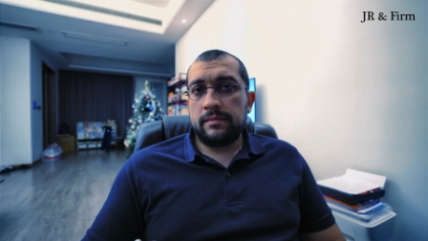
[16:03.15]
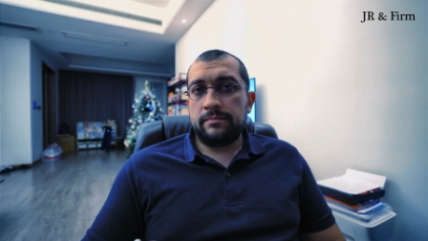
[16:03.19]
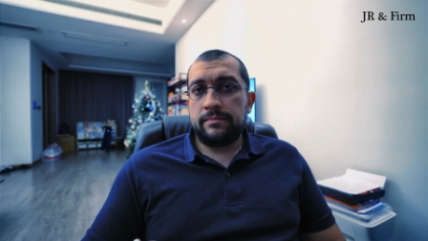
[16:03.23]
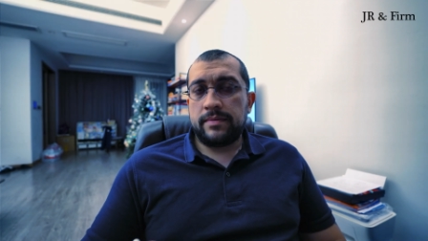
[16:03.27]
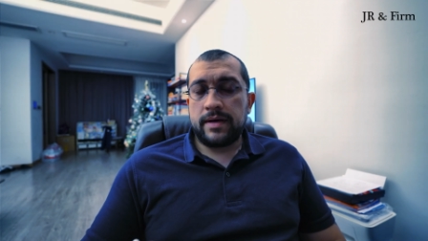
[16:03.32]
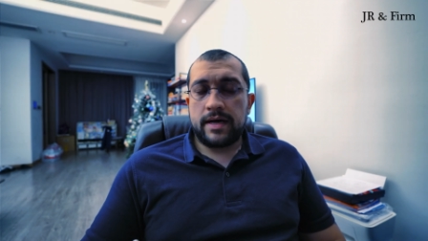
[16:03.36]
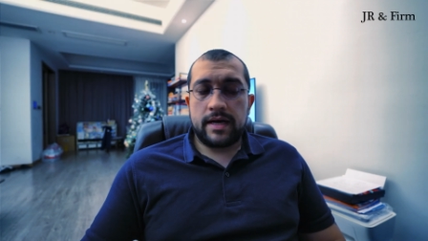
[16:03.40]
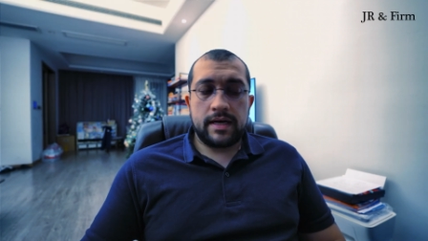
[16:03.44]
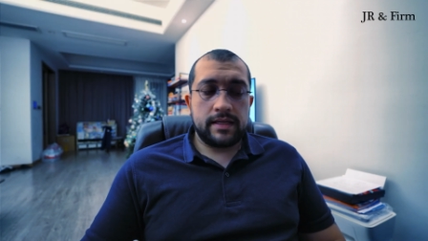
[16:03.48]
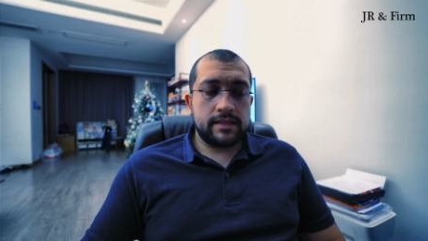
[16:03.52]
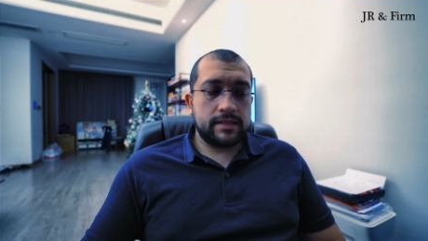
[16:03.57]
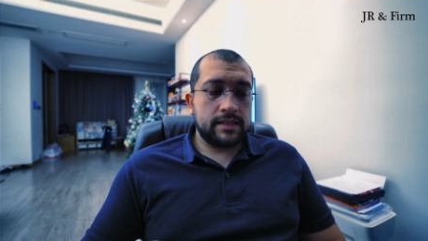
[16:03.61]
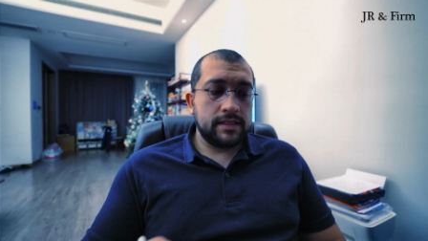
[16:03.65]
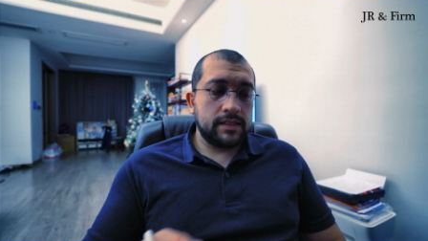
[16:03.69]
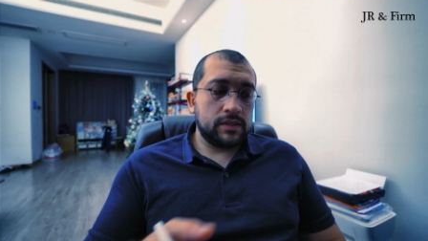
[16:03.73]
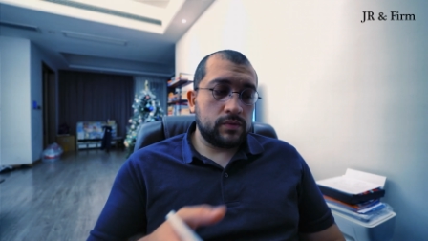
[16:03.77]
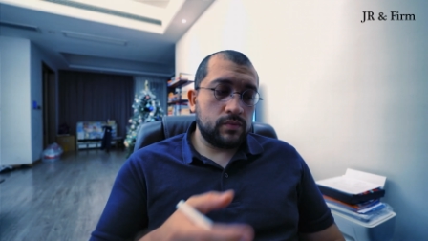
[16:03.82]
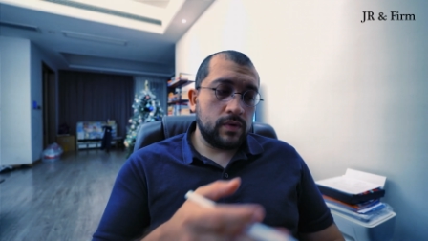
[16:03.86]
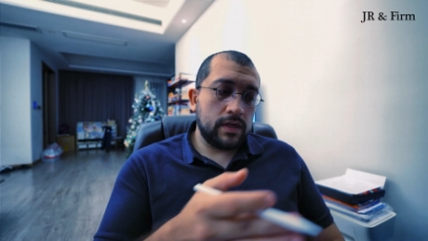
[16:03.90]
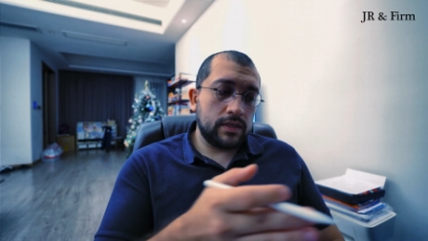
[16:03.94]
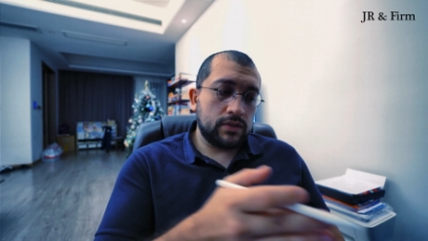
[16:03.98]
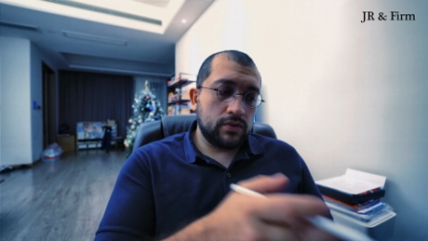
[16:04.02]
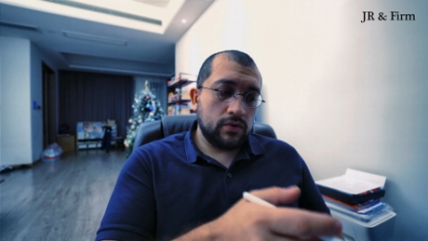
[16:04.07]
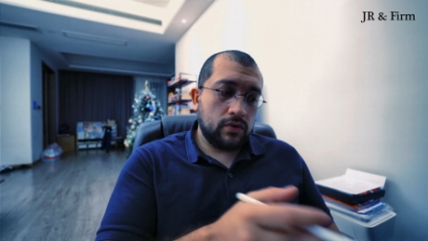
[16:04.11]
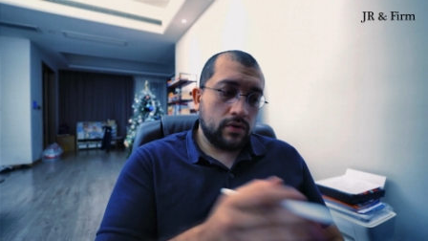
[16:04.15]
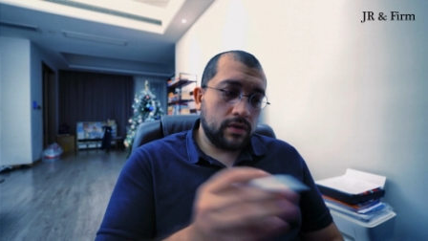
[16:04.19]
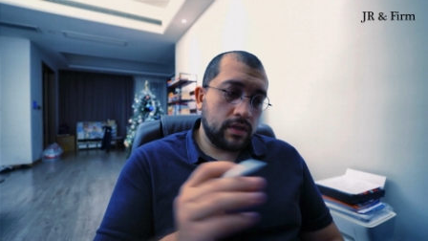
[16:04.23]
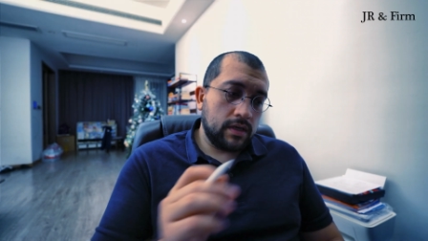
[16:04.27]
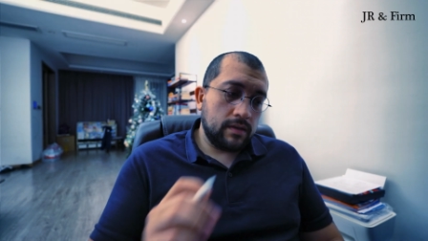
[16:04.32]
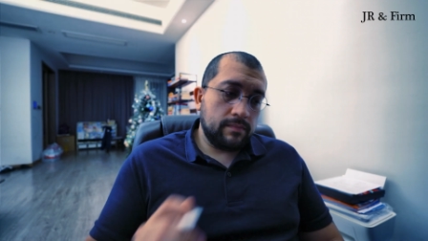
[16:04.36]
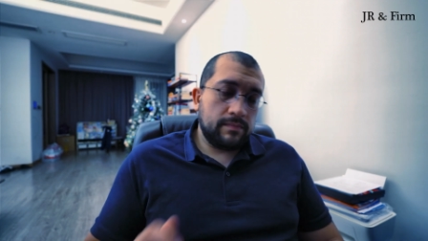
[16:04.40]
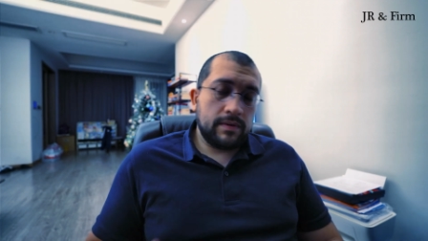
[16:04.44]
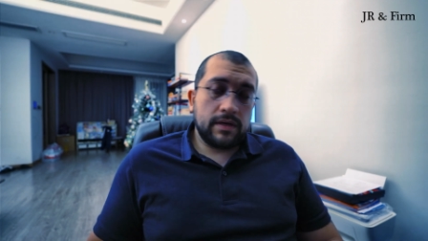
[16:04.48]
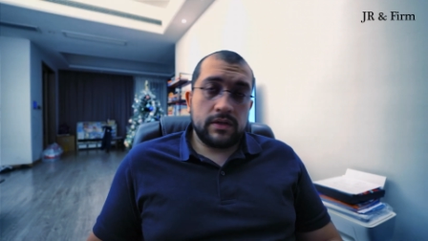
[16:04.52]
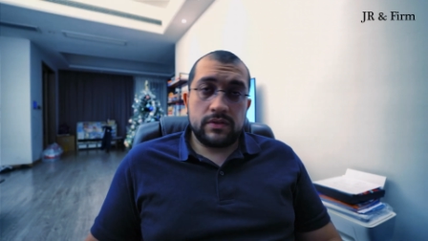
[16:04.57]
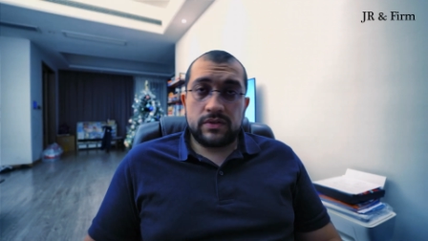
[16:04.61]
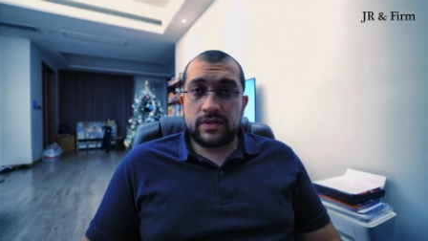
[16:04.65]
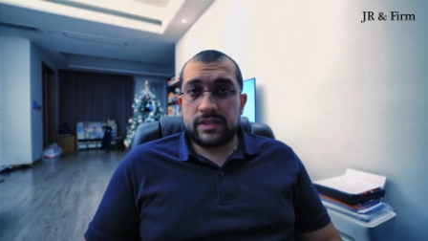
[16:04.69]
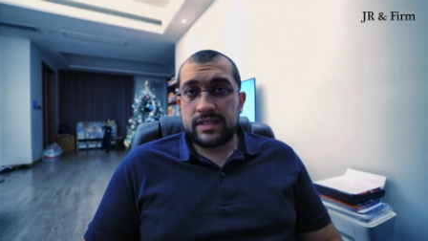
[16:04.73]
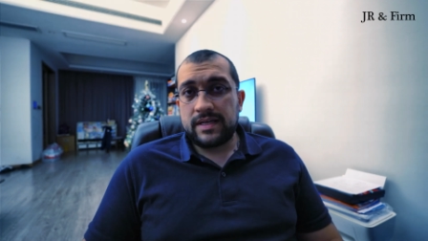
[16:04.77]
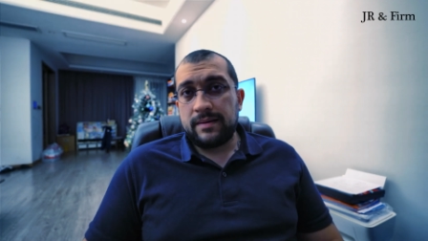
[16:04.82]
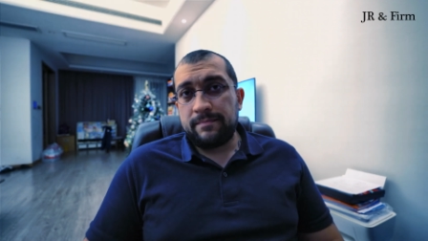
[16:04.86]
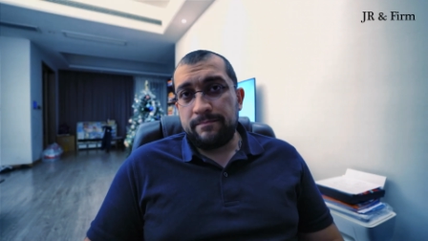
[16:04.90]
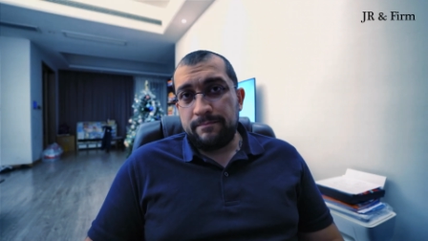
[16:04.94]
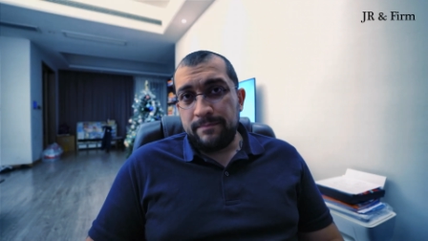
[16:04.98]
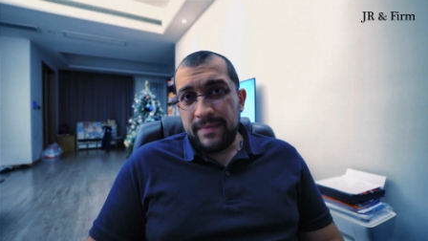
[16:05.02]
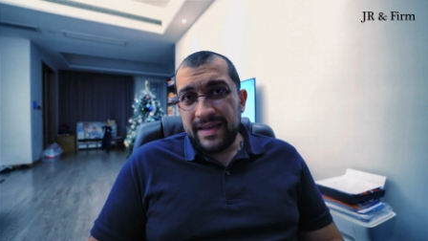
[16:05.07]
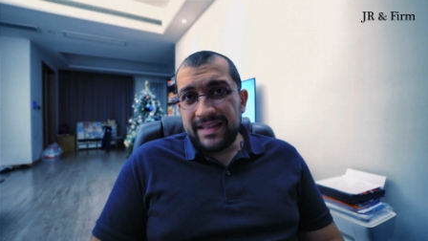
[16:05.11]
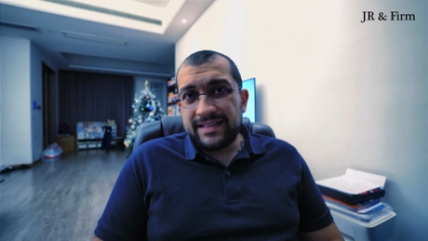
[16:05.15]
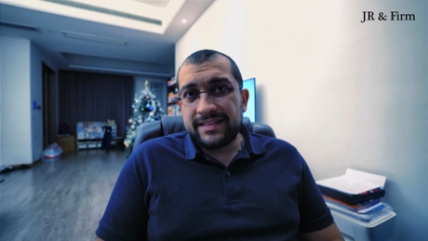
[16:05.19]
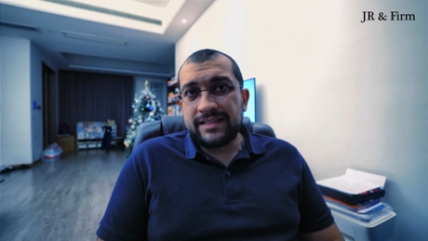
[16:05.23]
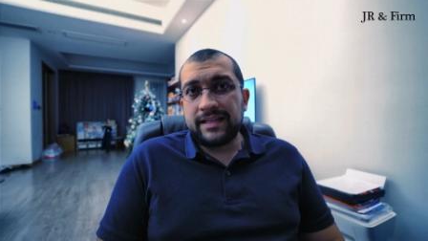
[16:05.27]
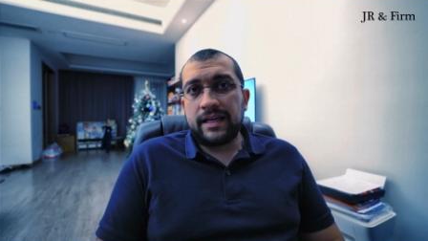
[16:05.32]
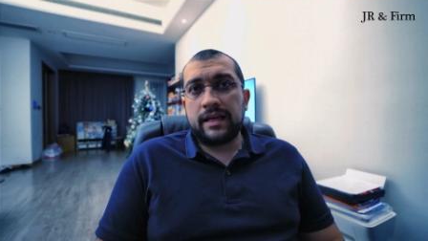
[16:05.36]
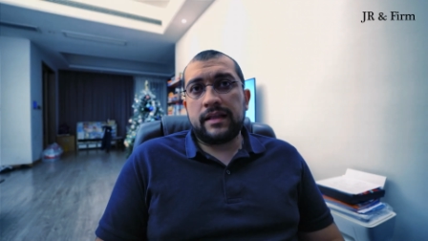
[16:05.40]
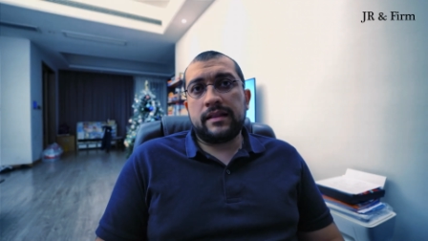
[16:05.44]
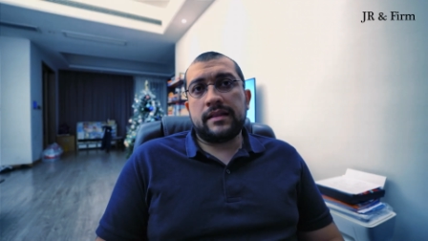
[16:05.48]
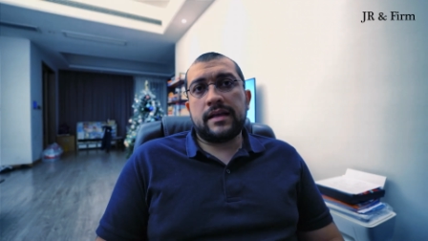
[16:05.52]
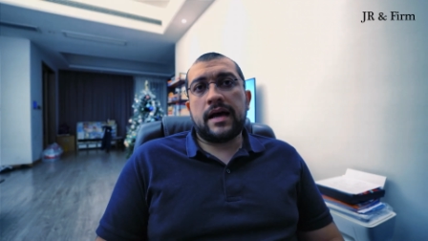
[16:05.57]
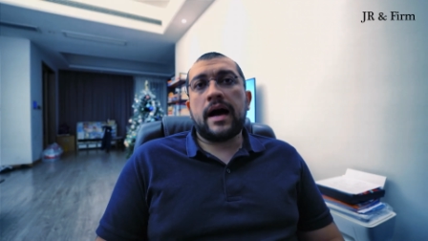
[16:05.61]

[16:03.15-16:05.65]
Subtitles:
but since we're talking about submitting